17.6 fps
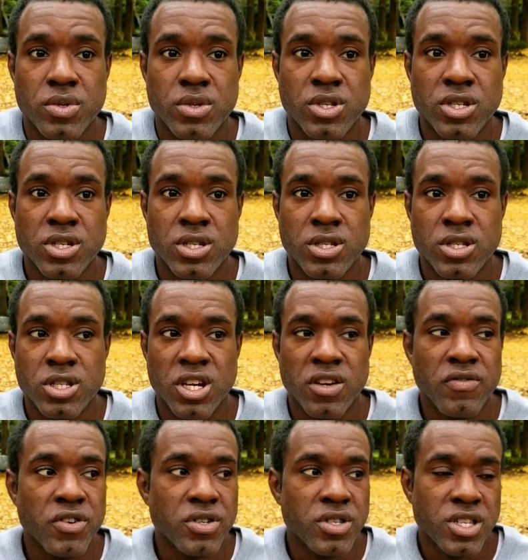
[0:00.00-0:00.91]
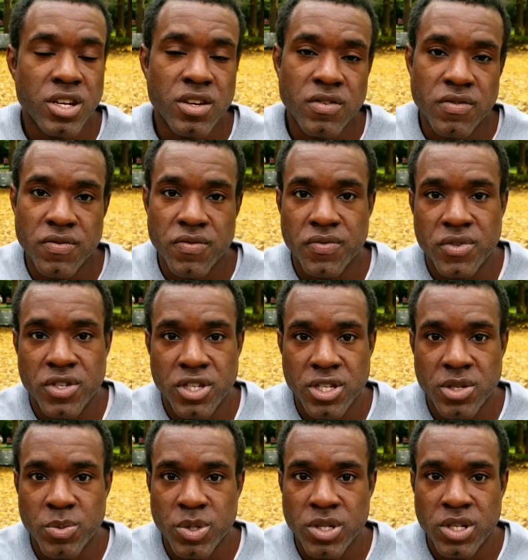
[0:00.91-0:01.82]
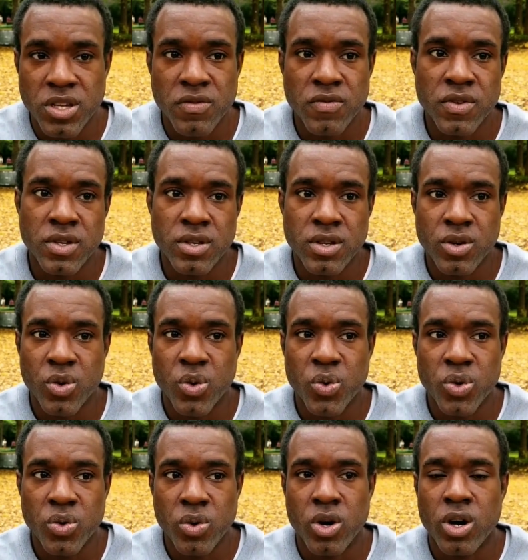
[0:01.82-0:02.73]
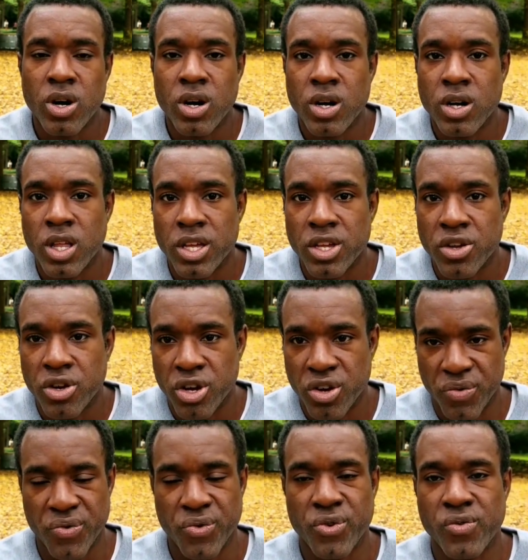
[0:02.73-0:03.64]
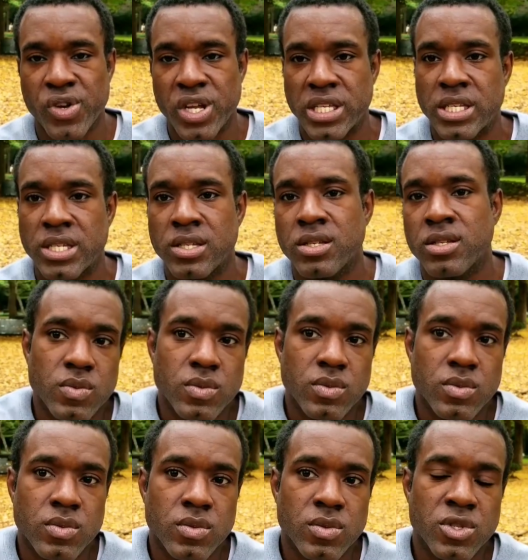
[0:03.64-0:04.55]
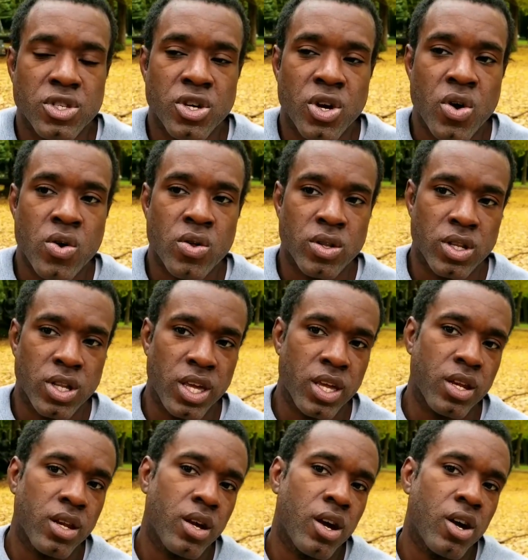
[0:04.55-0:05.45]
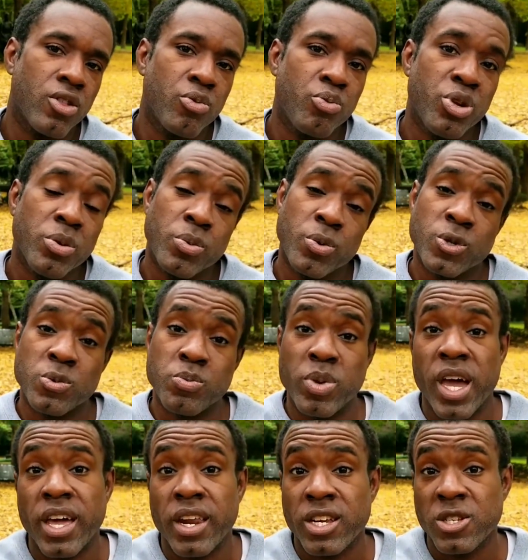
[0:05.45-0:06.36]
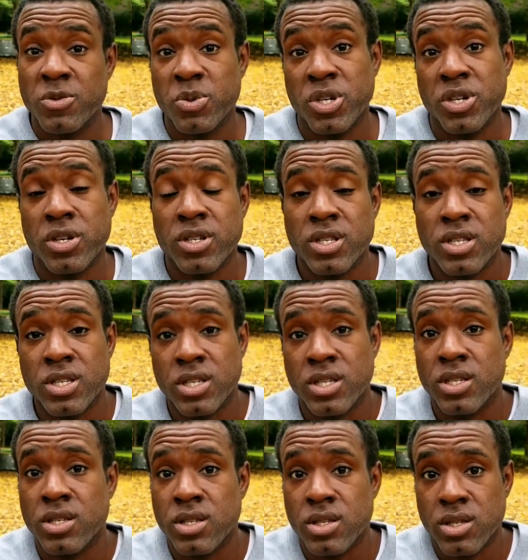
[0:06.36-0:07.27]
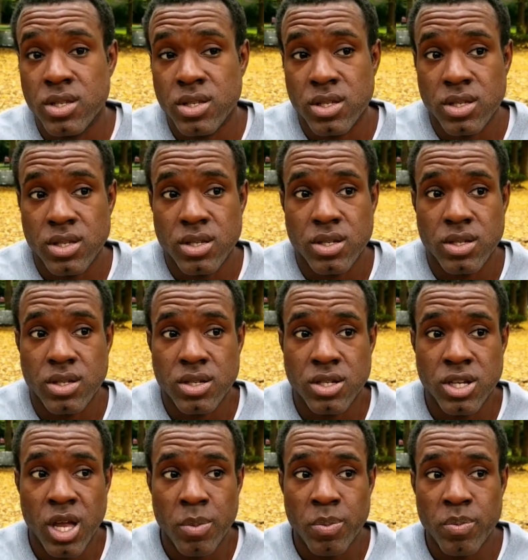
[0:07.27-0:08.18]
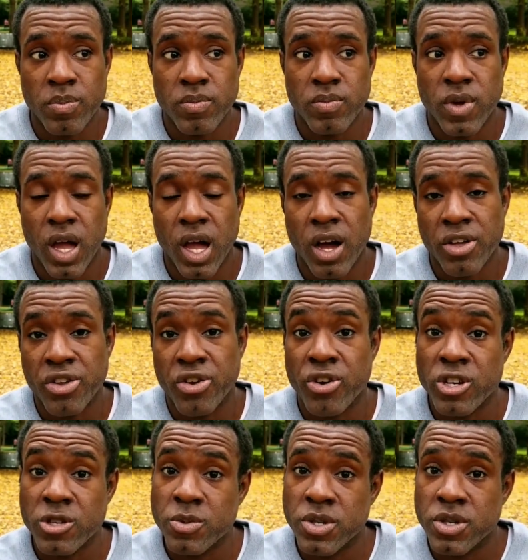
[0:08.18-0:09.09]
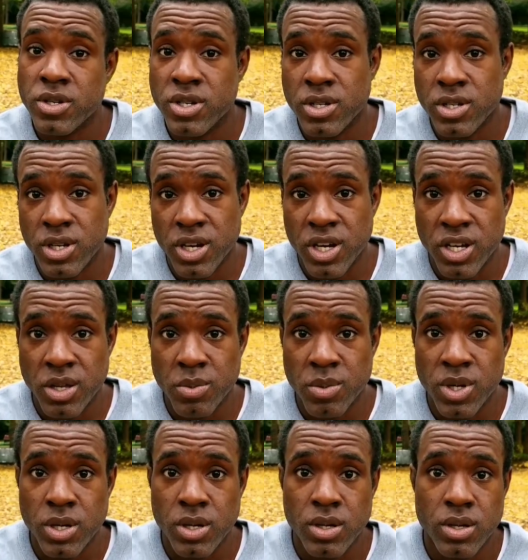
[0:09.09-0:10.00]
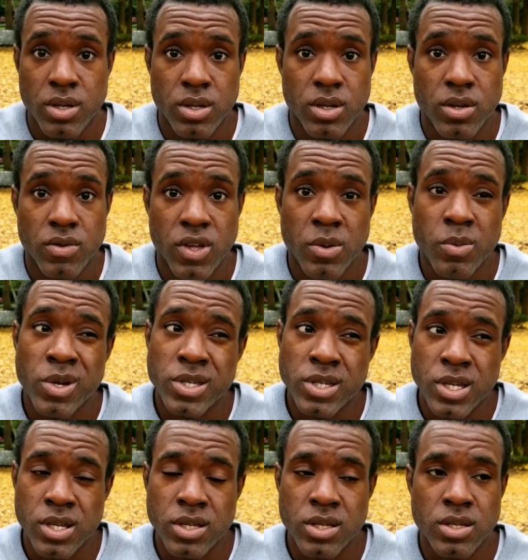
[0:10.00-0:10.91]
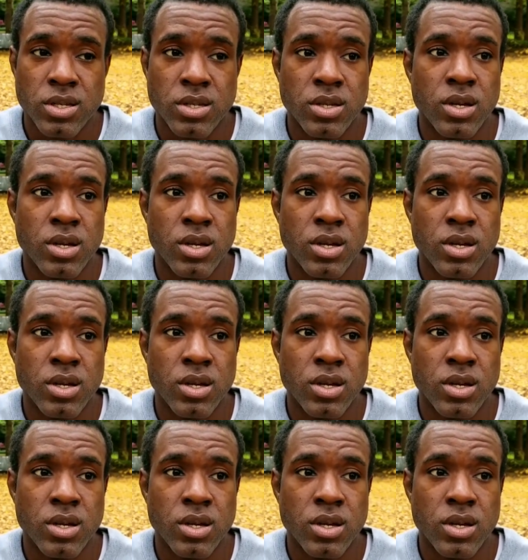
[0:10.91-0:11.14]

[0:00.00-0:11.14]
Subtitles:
Just love yourself. Just believe in who you are. You're here for a reason. Don't let other people's bad experiences shape how your experiences are going to be, if that makes sense.